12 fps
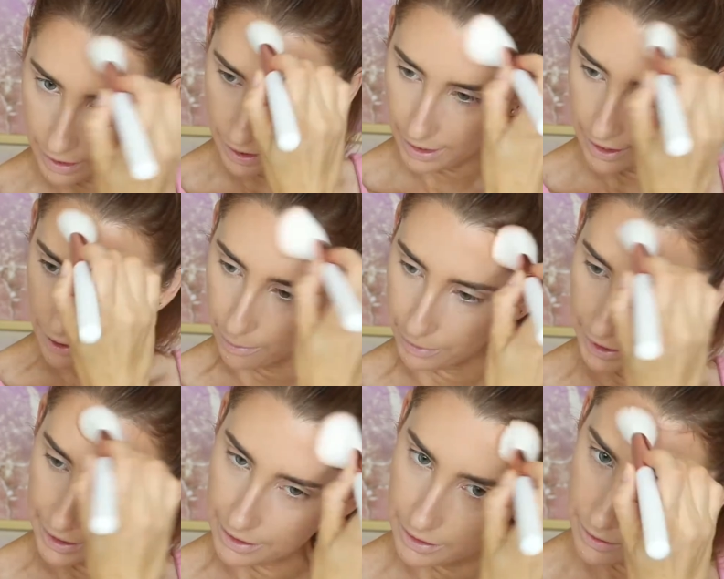I like how it
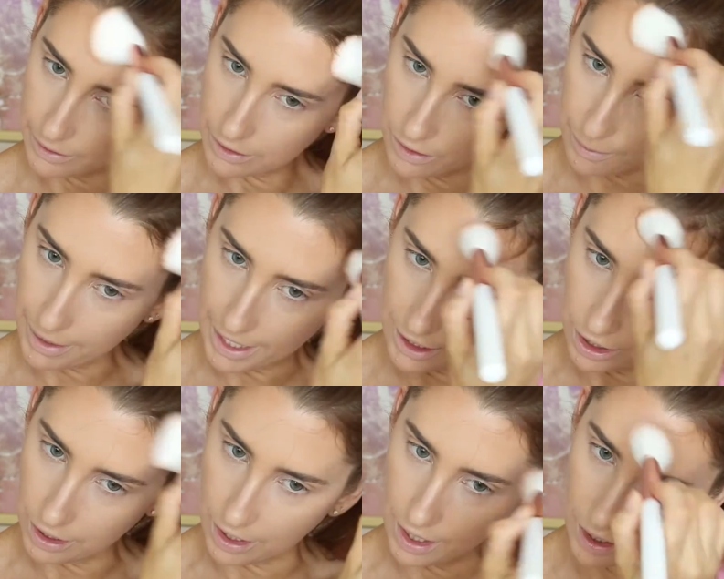blends. It's not
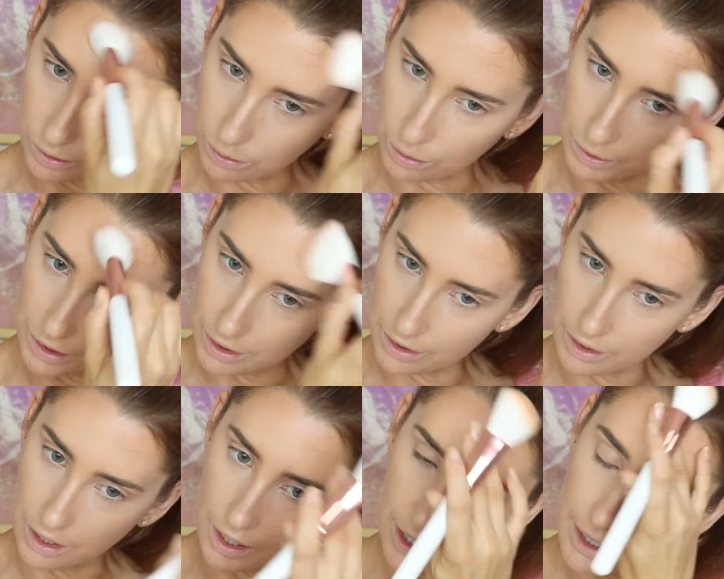patchy at all, which is
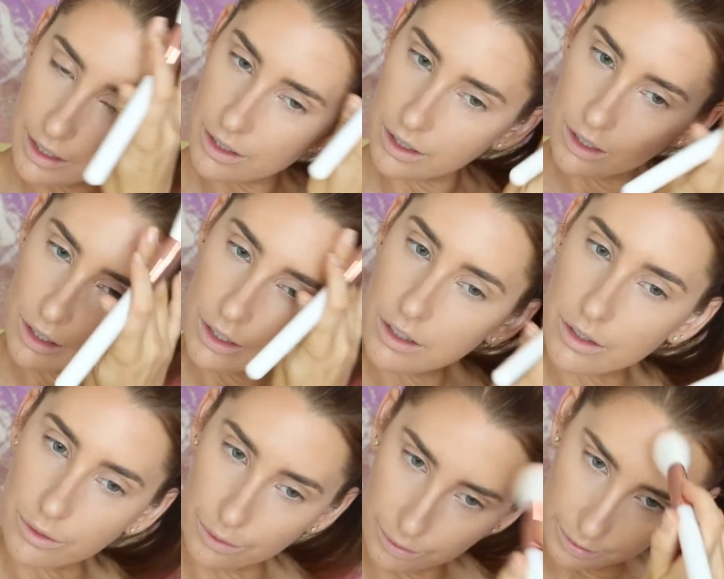nice. It's
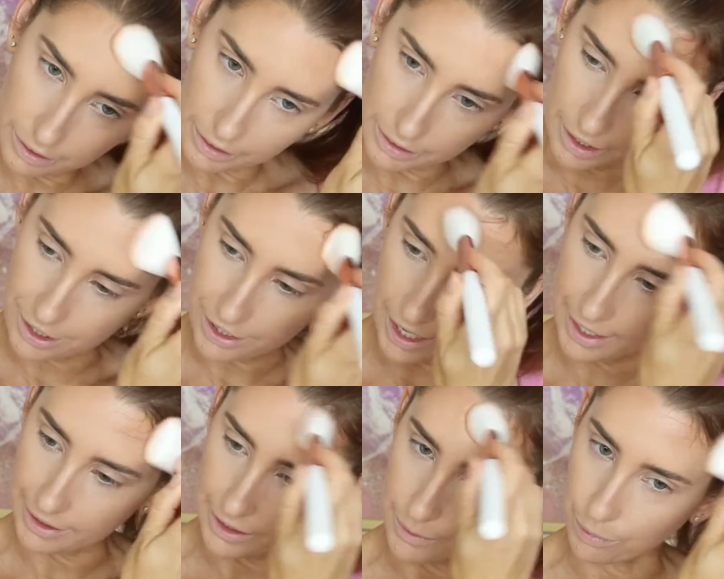a really nice
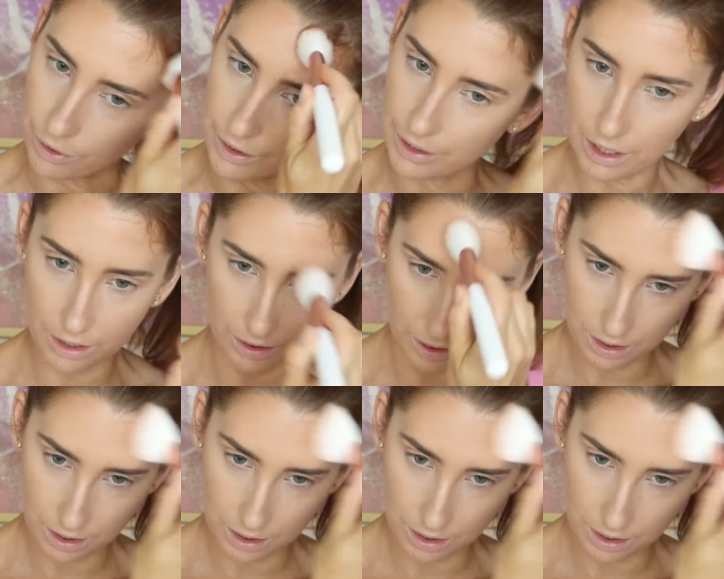shade, this bronzer.